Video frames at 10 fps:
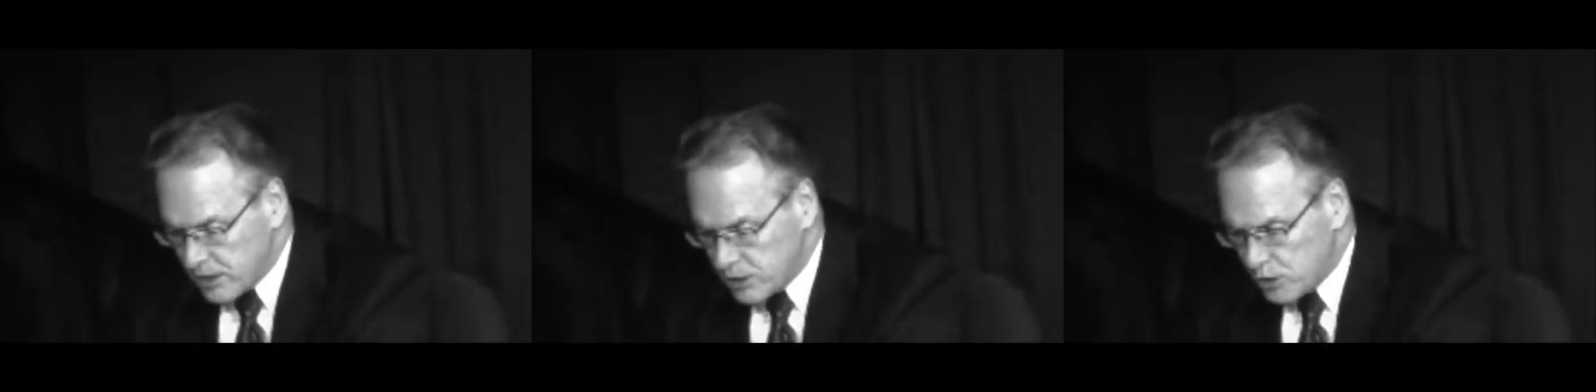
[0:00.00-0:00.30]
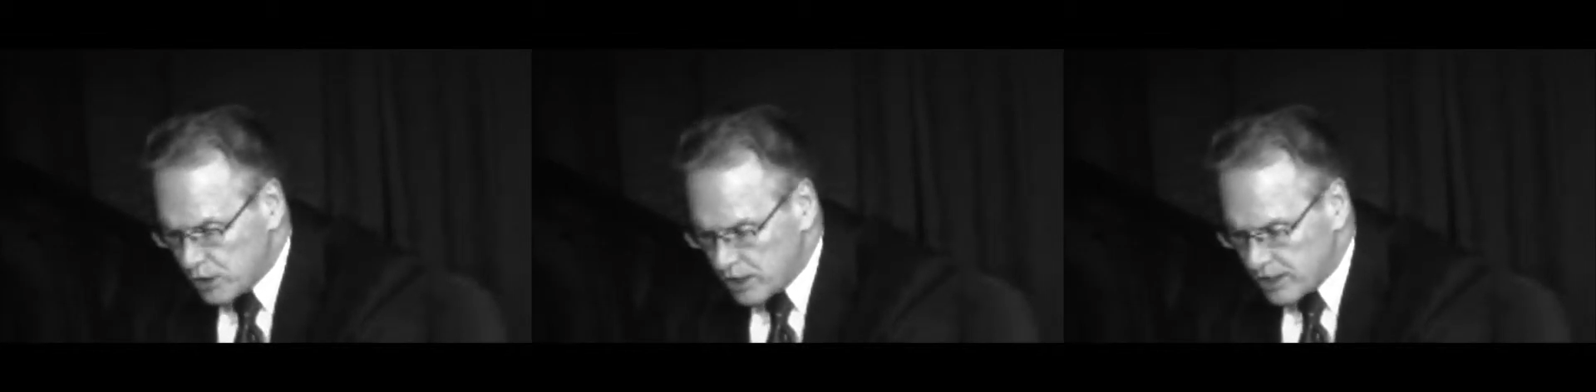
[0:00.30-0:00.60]

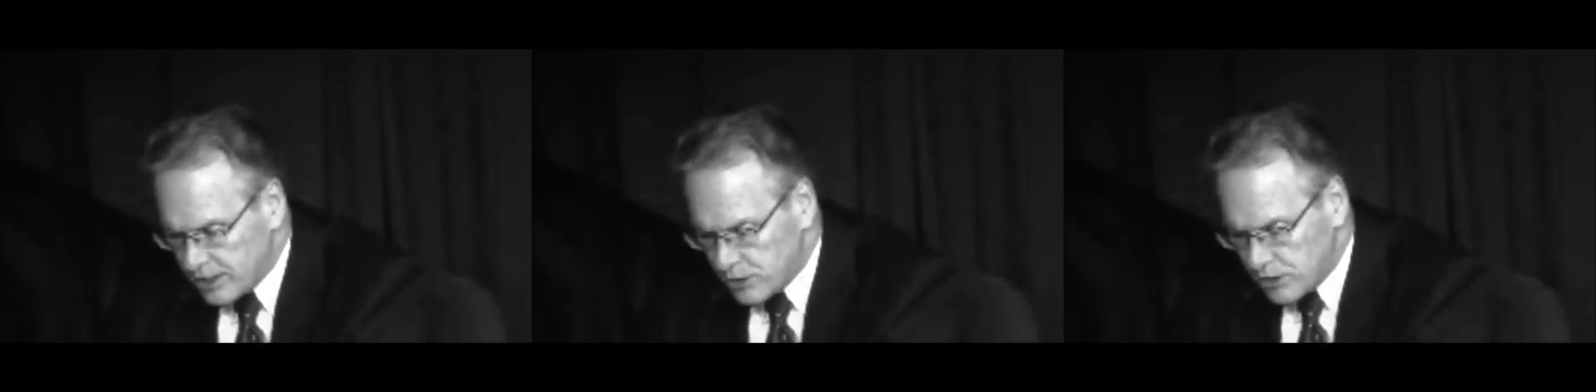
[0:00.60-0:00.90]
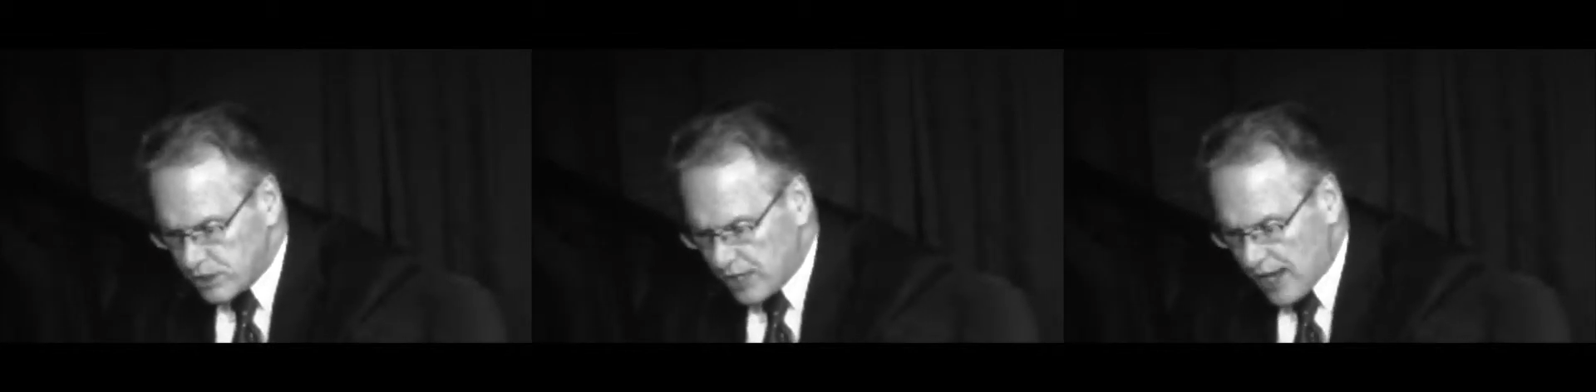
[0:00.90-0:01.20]
Accordingly, in
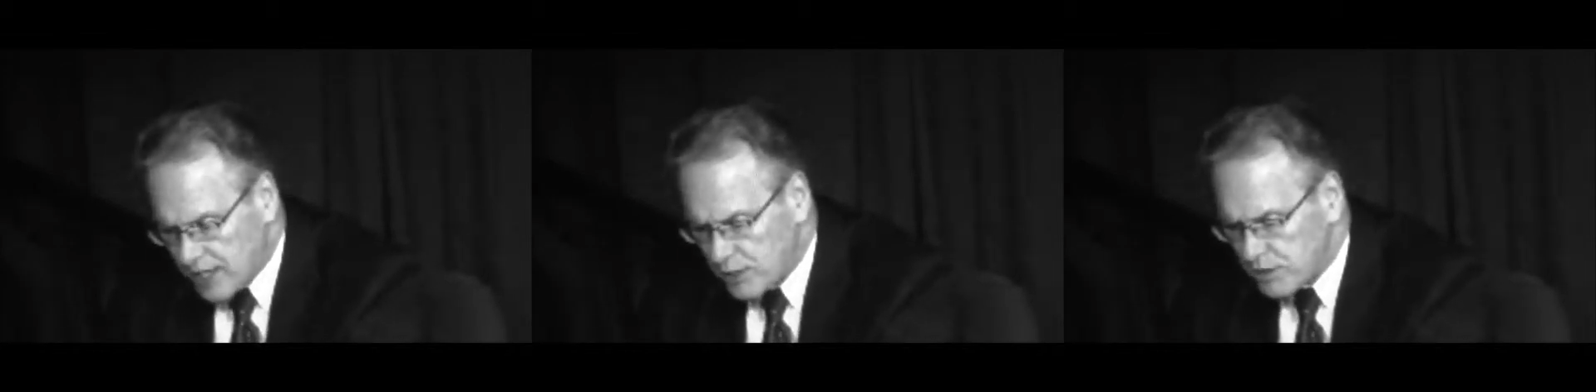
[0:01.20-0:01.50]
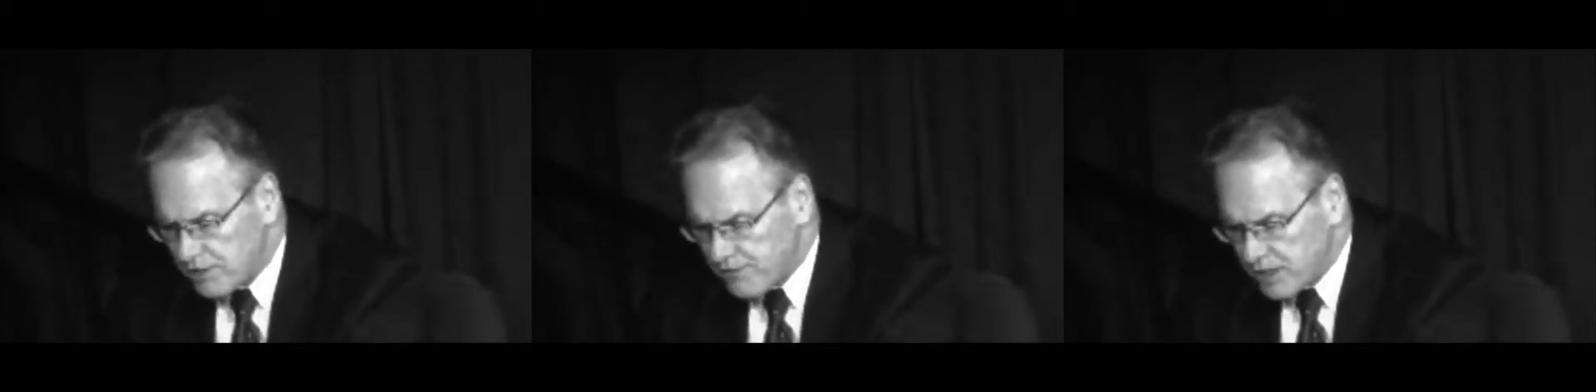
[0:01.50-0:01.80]
order to
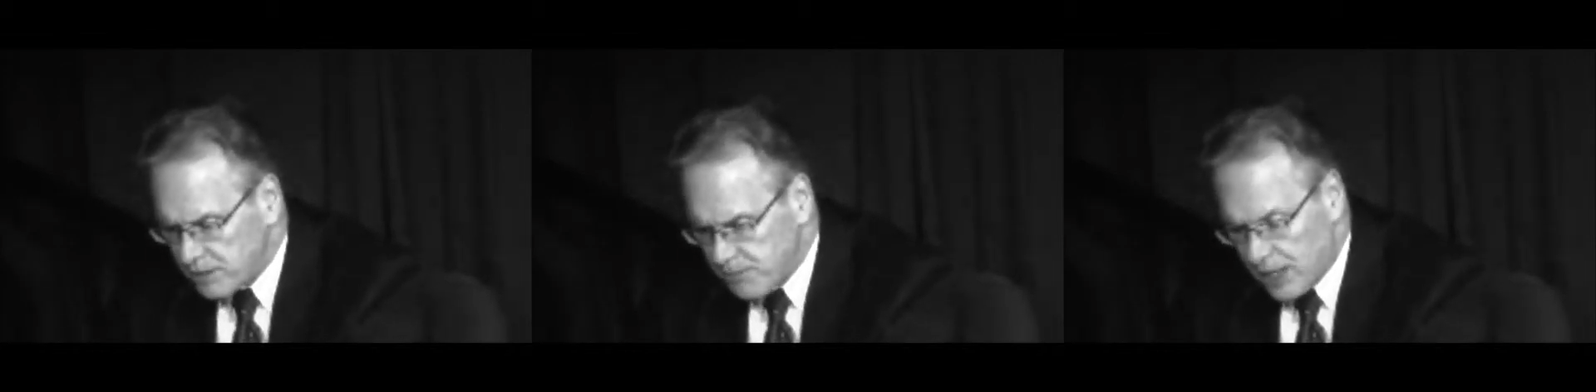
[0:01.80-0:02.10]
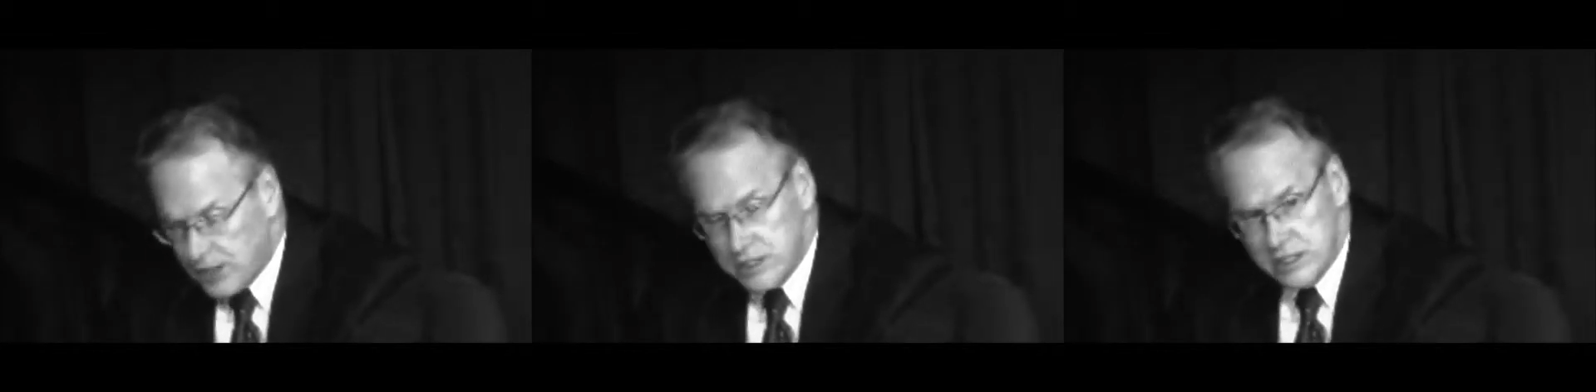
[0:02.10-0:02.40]
adequately fund the
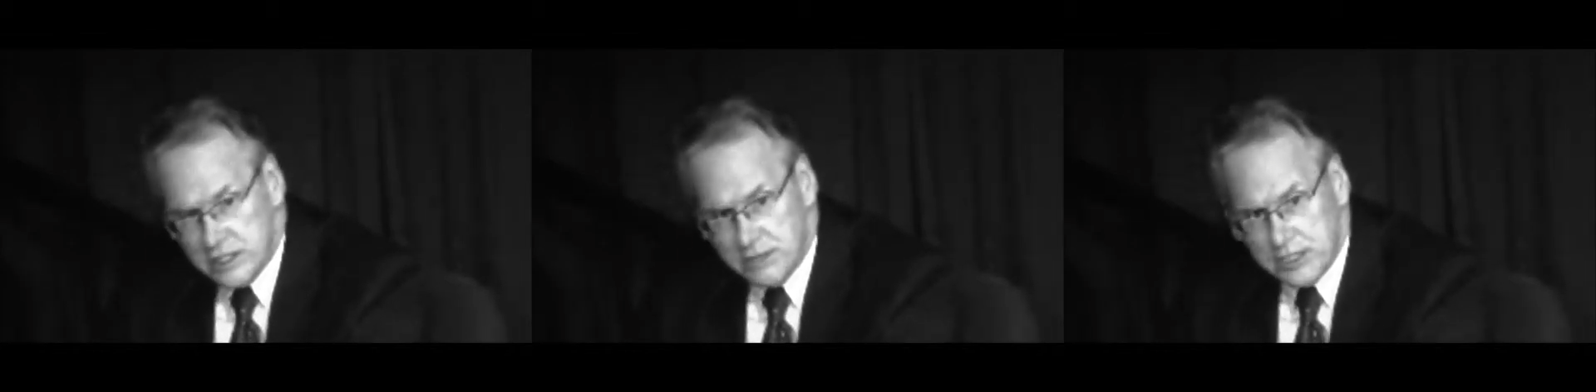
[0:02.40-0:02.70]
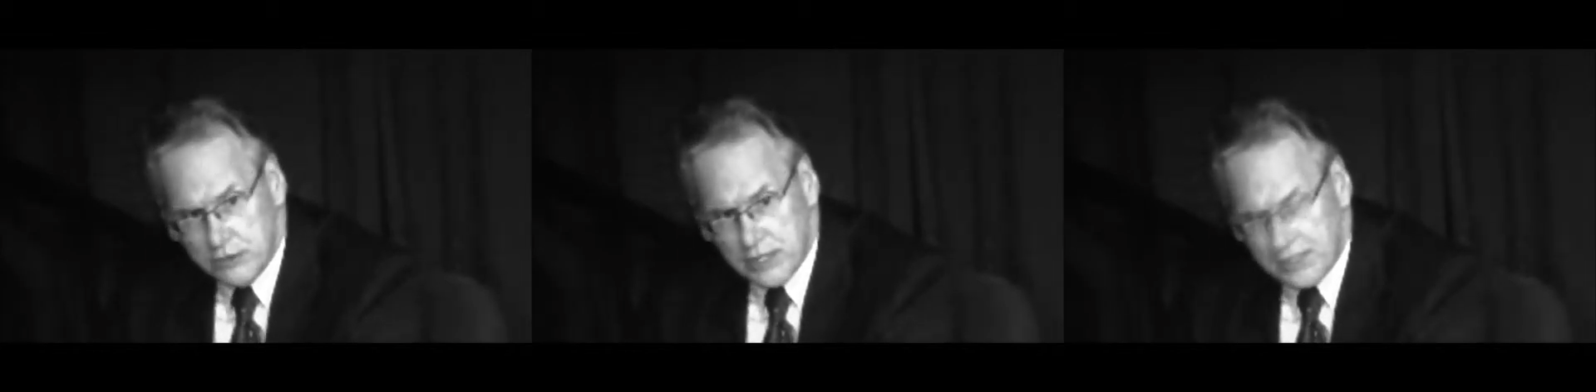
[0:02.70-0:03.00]
power system
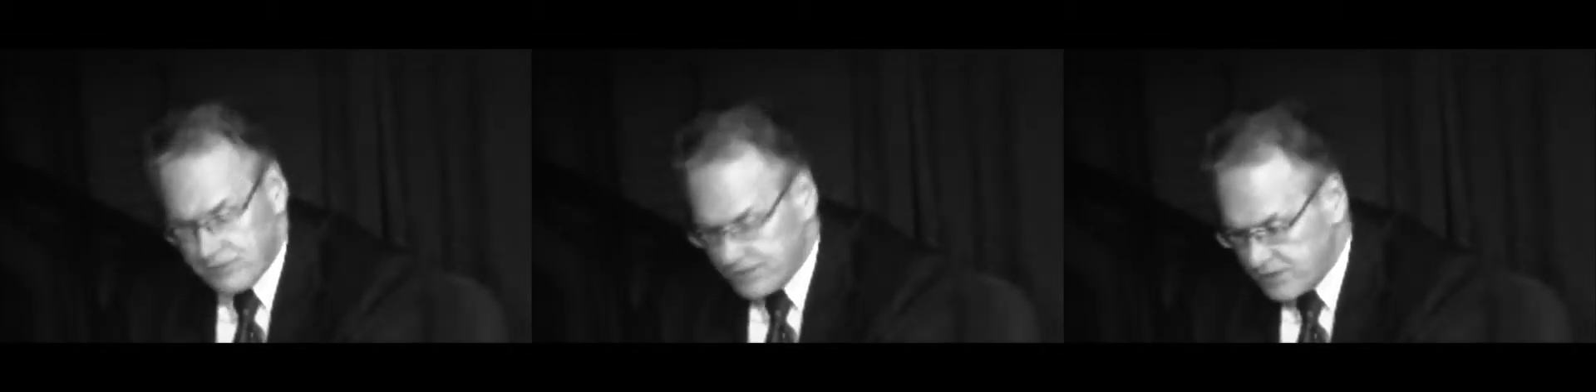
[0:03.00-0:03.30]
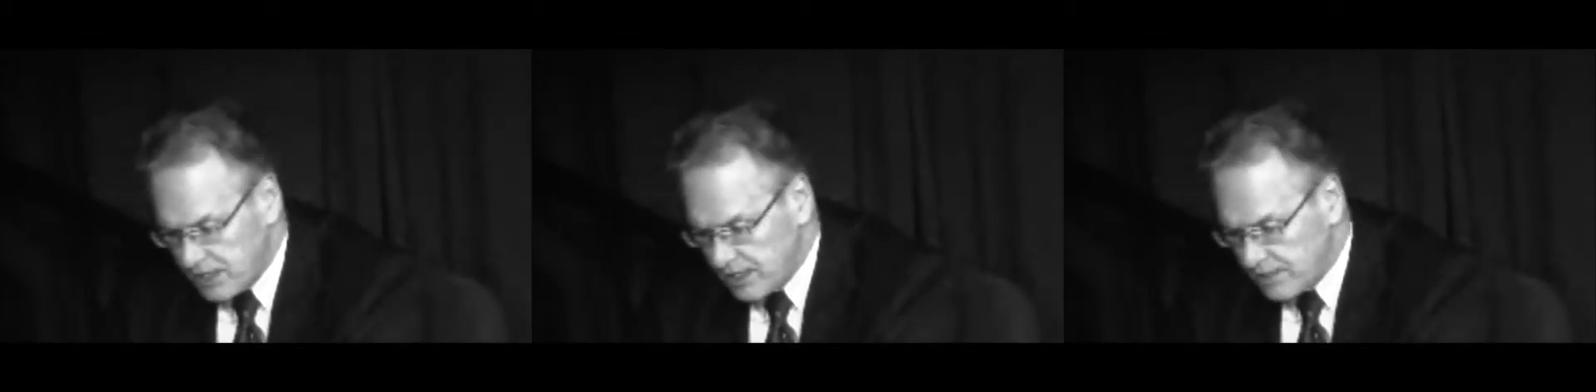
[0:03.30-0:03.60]
in
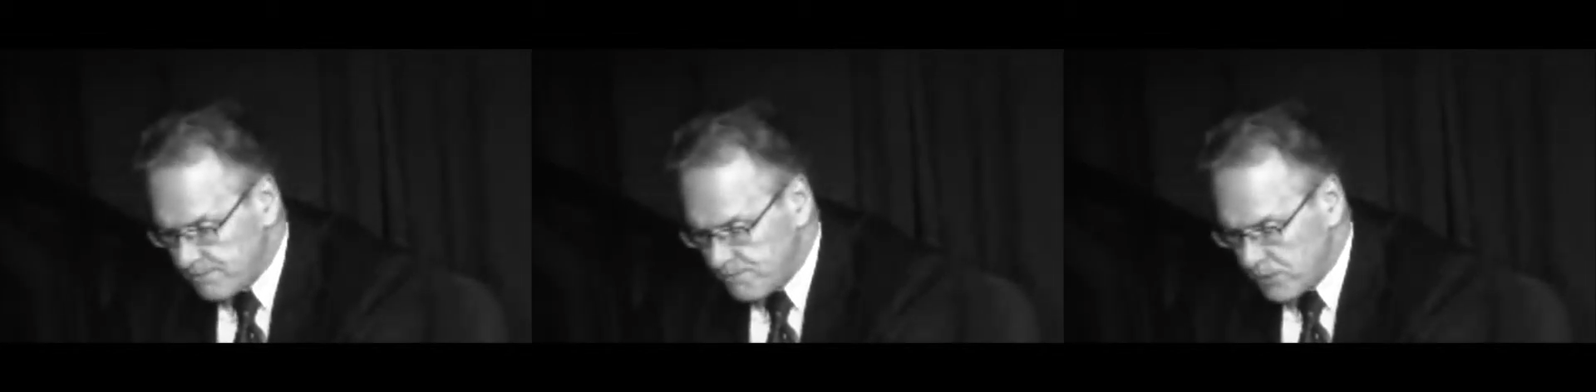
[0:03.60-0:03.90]
2015,